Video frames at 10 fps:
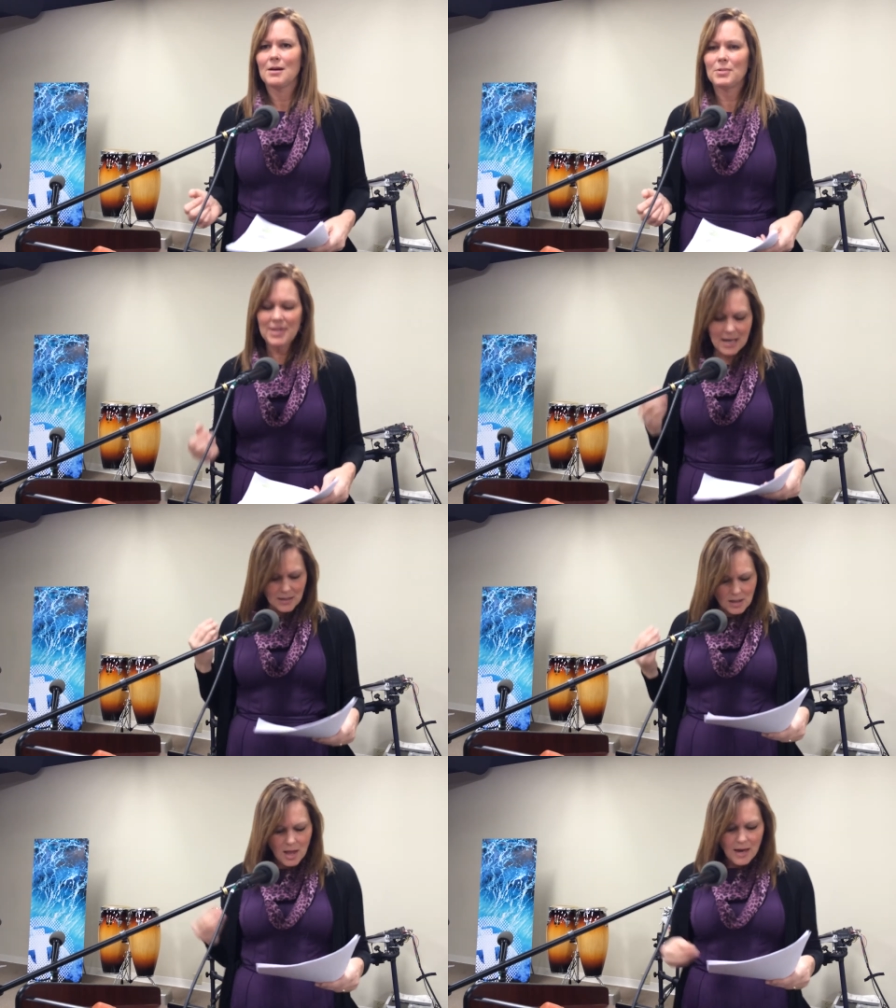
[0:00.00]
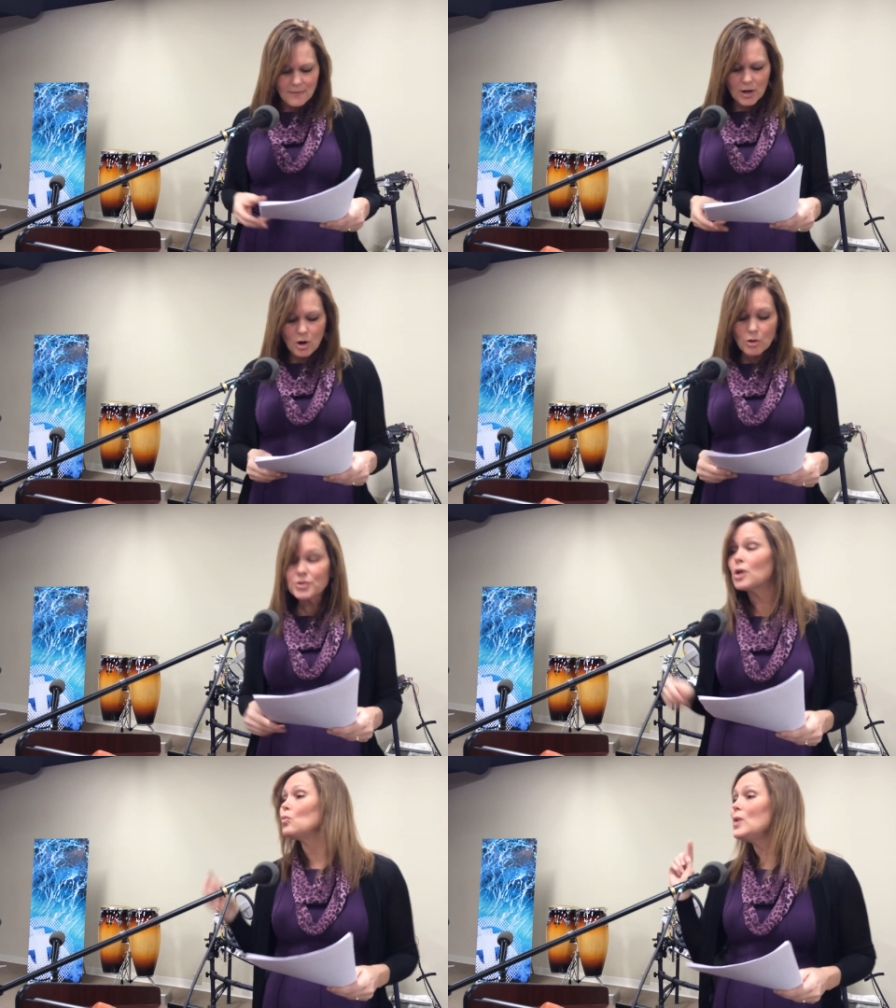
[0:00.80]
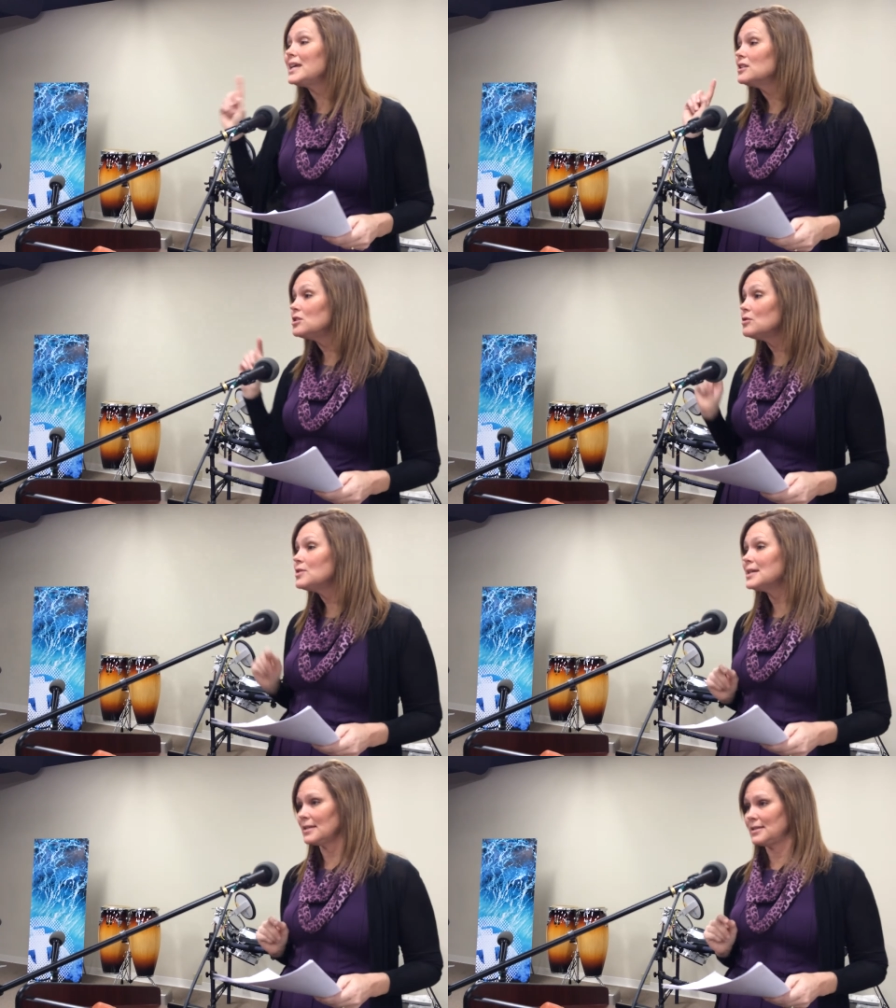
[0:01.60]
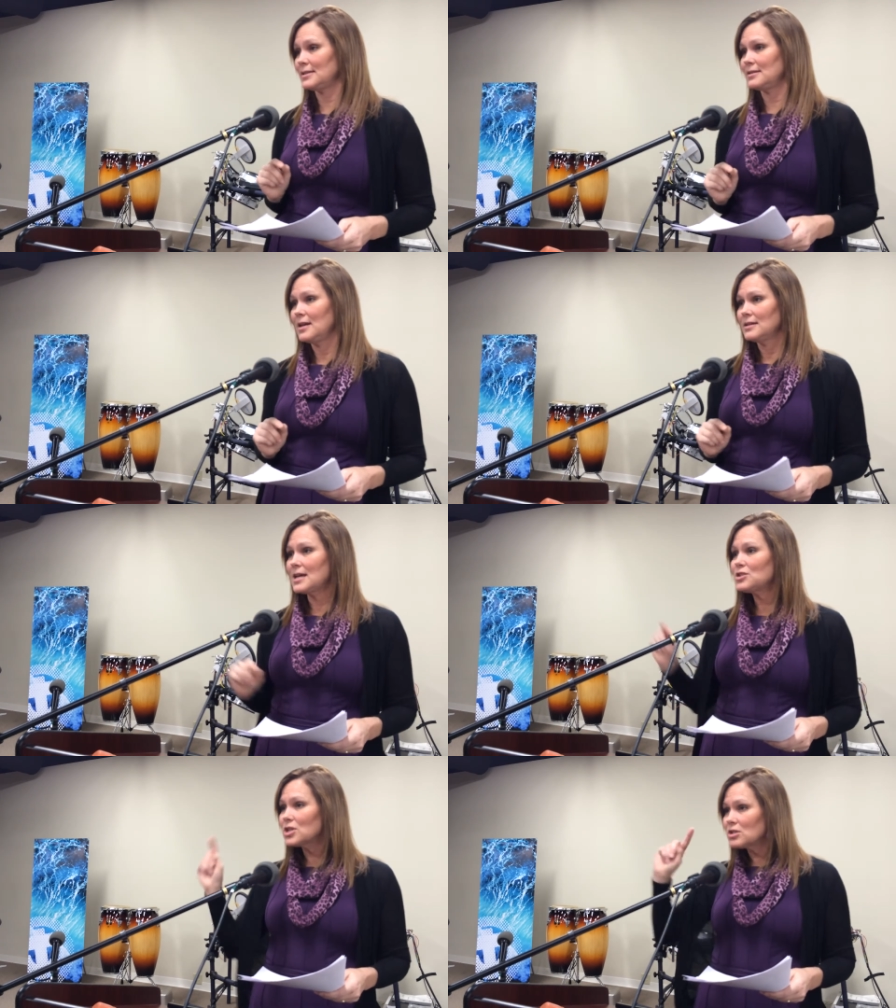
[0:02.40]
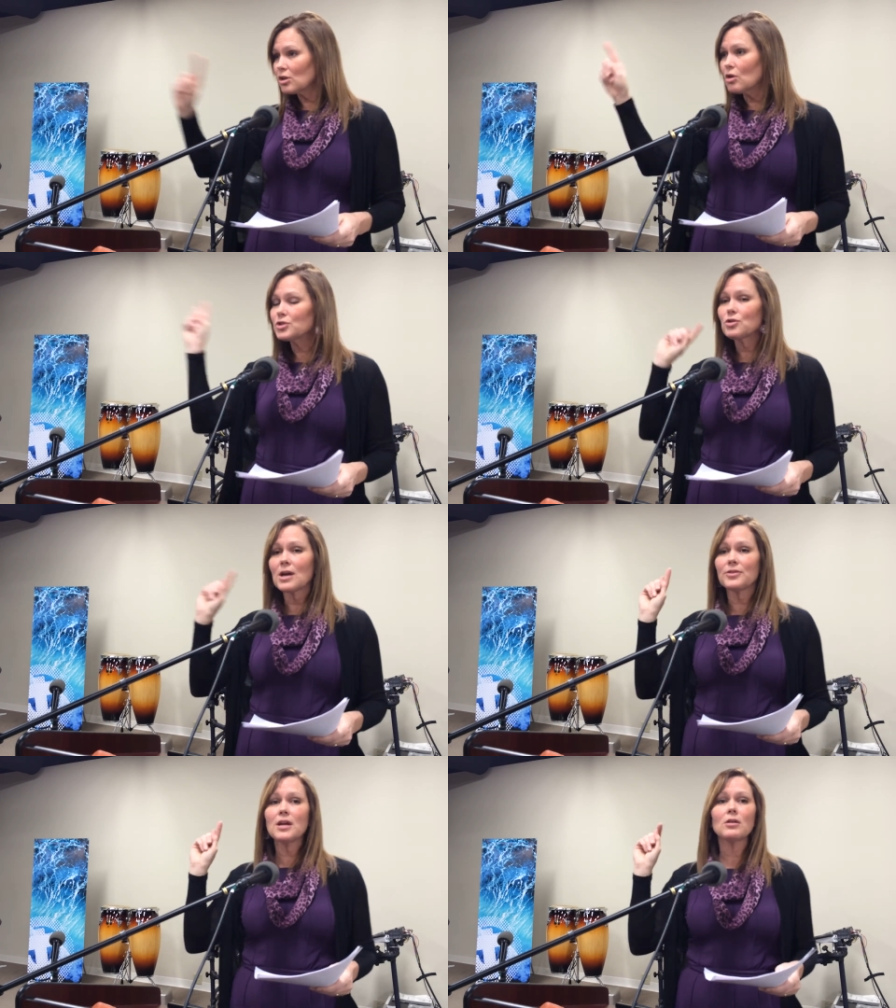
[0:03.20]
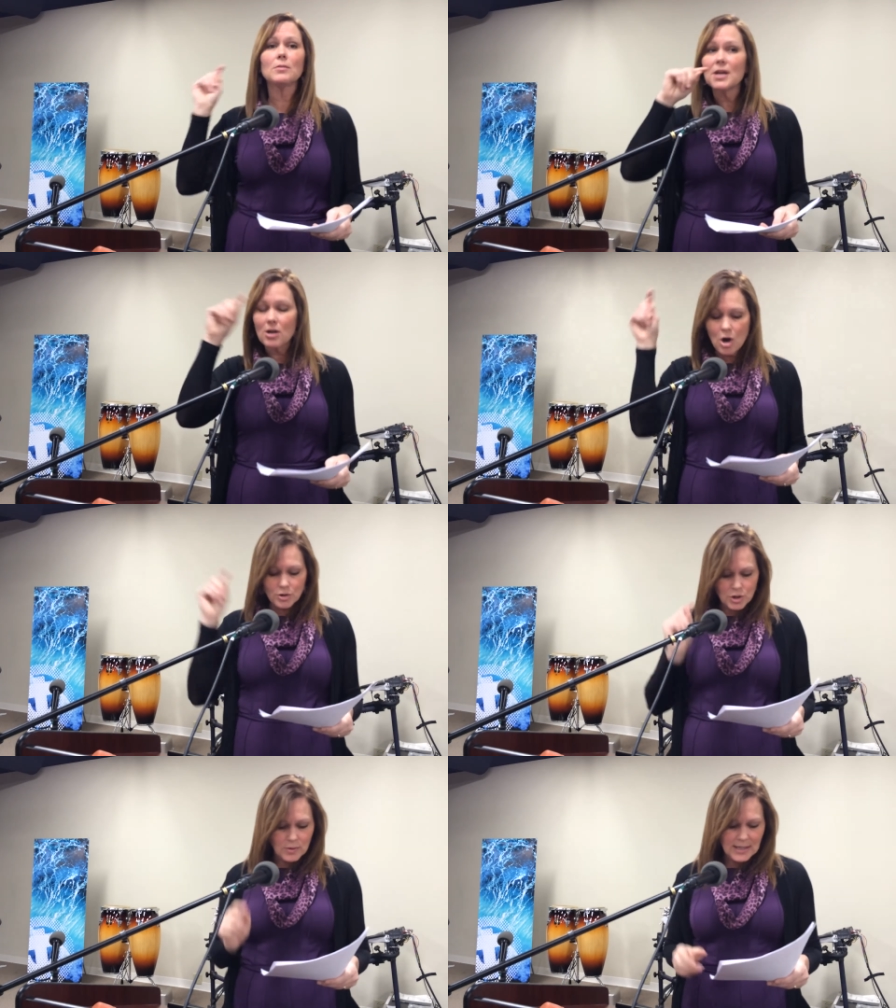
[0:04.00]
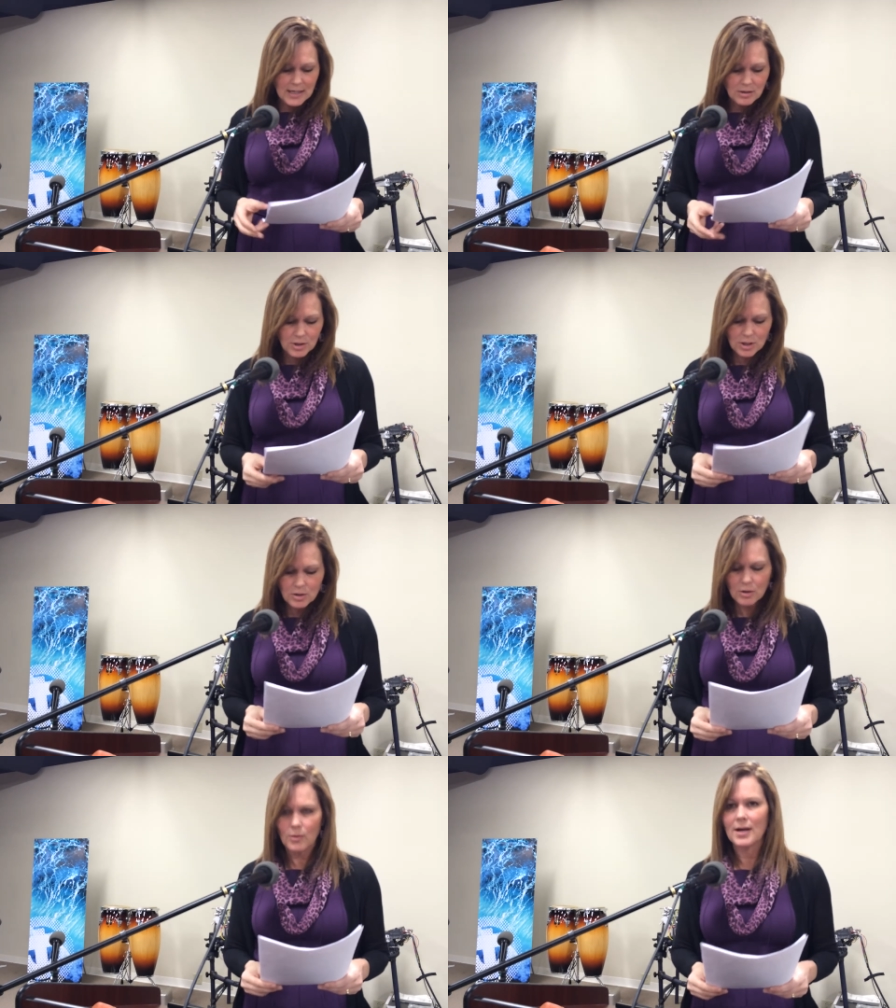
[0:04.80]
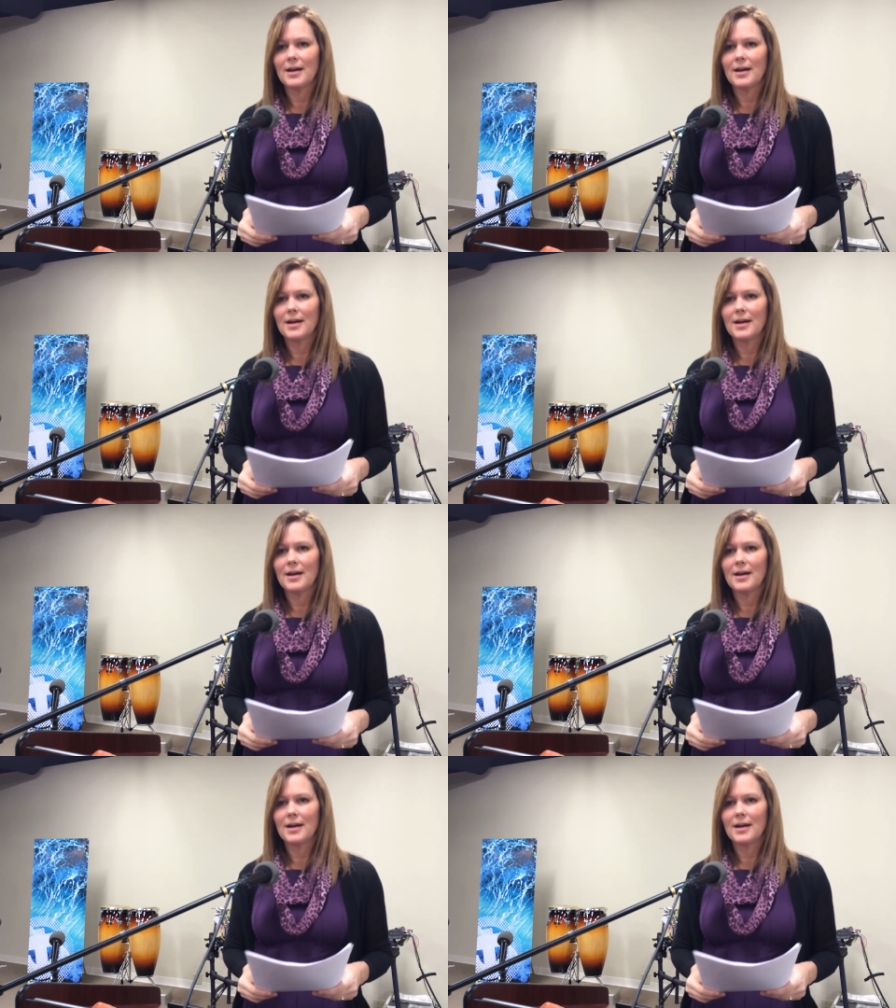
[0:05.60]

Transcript: But that is a lot of our culture. And we can do this. It's not just our culture out there, it can be a culture in here too